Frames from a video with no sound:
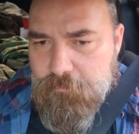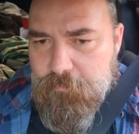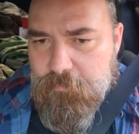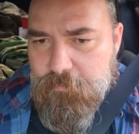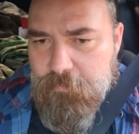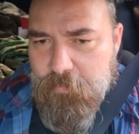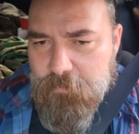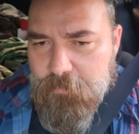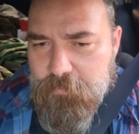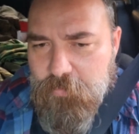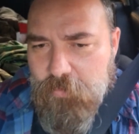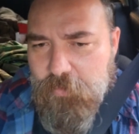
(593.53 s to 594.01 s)

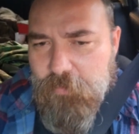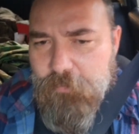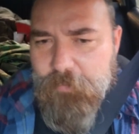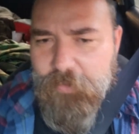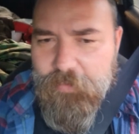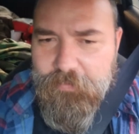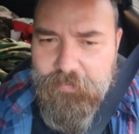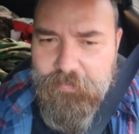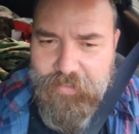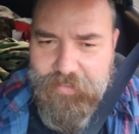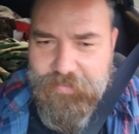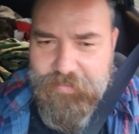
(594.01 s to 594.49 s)
I'm talking
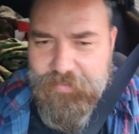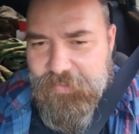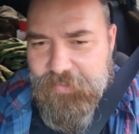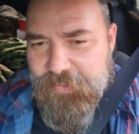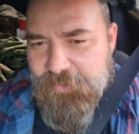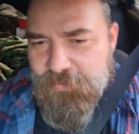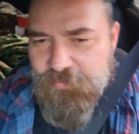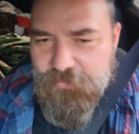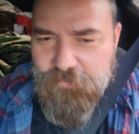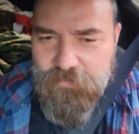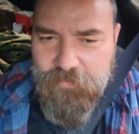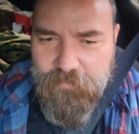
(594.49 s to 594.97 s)
about like the
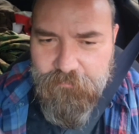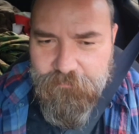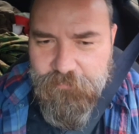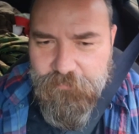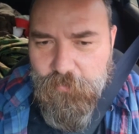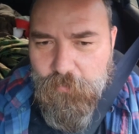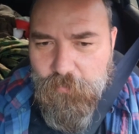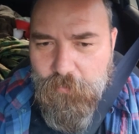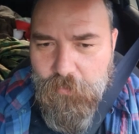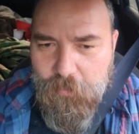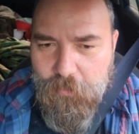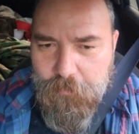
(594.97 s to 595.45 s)
history of
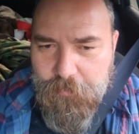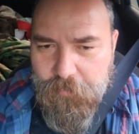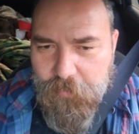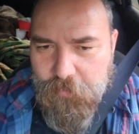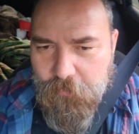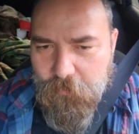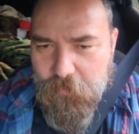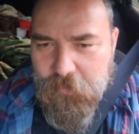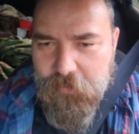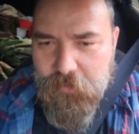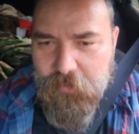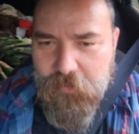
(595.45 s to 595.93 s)
Europe.
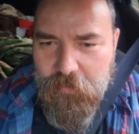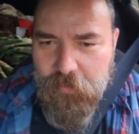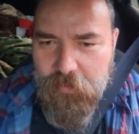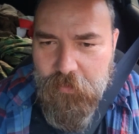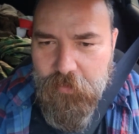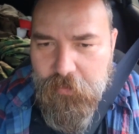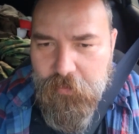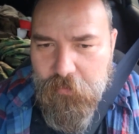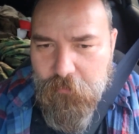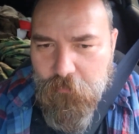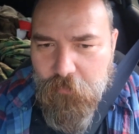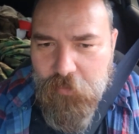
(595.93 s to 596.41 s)
Like
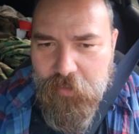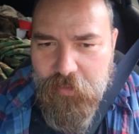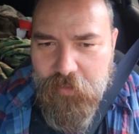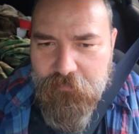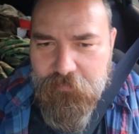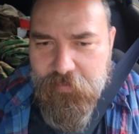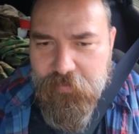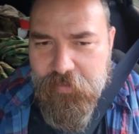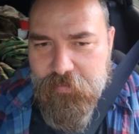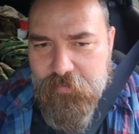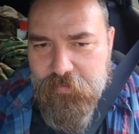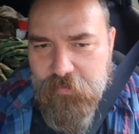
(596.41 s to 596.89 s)
what have
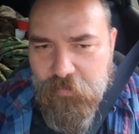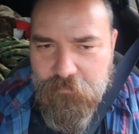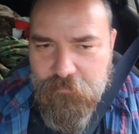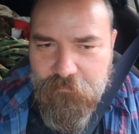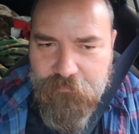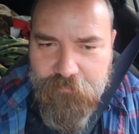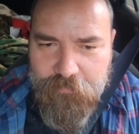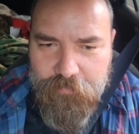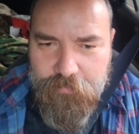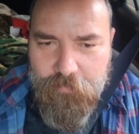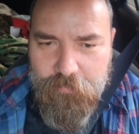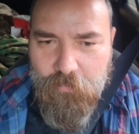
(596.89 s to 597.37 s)
they done
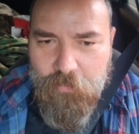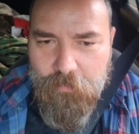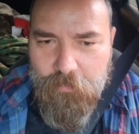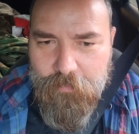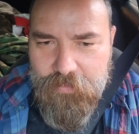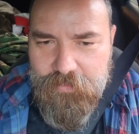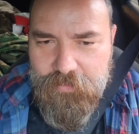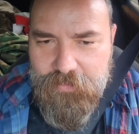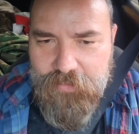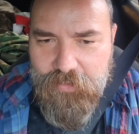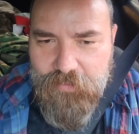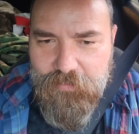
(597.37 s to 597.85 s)
for Europe?
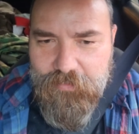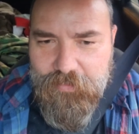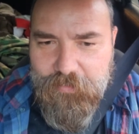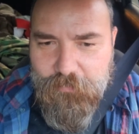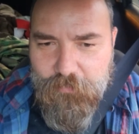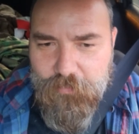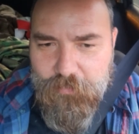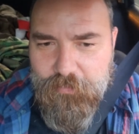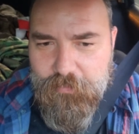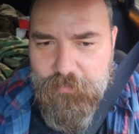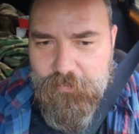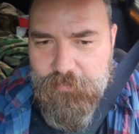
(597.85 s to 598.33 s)
It's kind of like
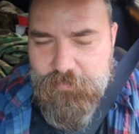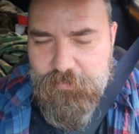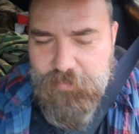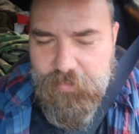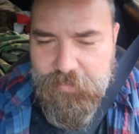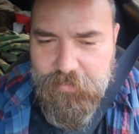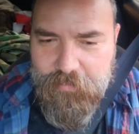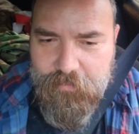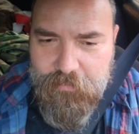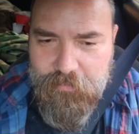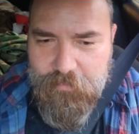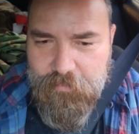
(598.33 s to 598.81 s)
one of those like
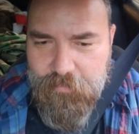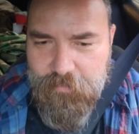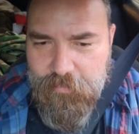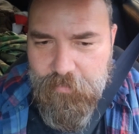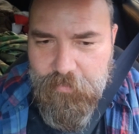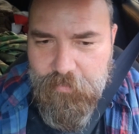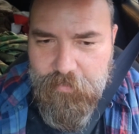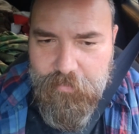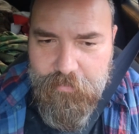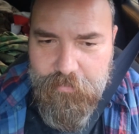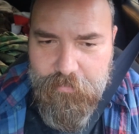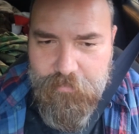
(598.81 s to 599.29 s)

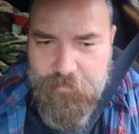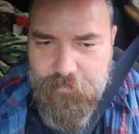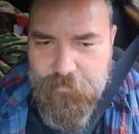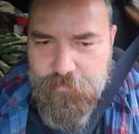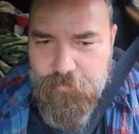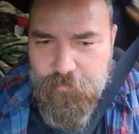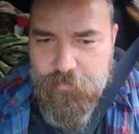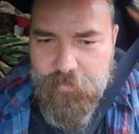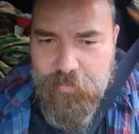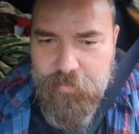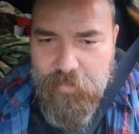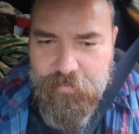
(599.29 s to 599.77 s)

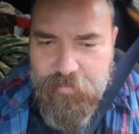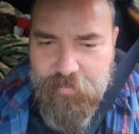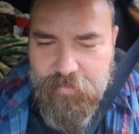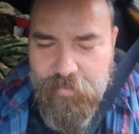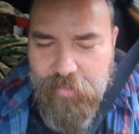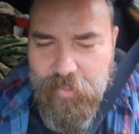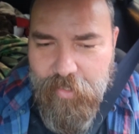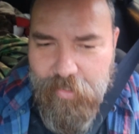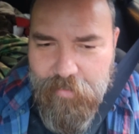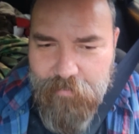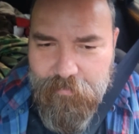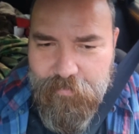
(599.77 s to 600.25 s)
do
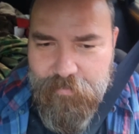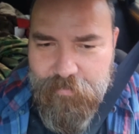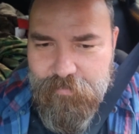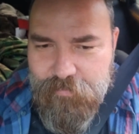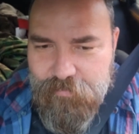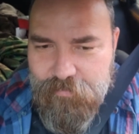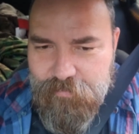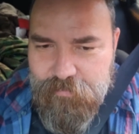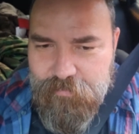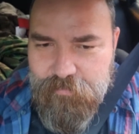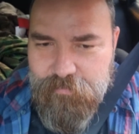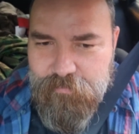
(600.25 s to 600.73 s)
nothing
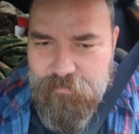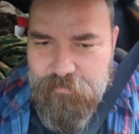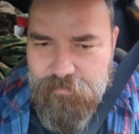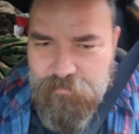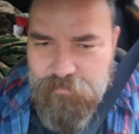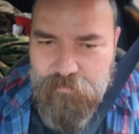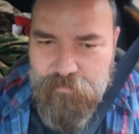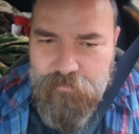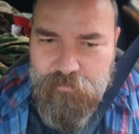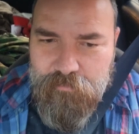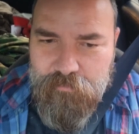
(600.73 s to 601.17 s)
islands